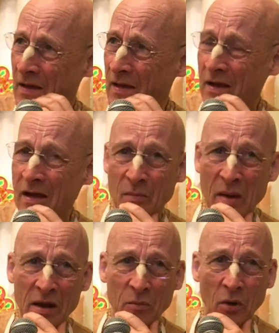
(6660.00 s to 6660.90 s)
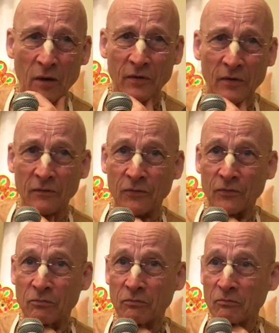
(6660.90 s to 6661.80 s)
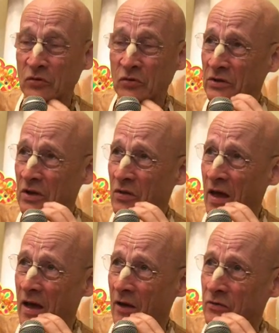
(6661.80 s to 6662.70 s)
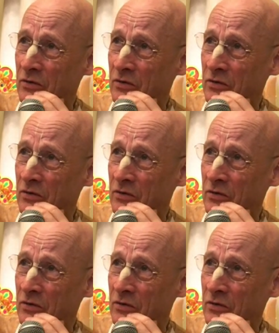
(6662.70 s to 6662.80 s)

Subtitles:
Made a profit of $60,000.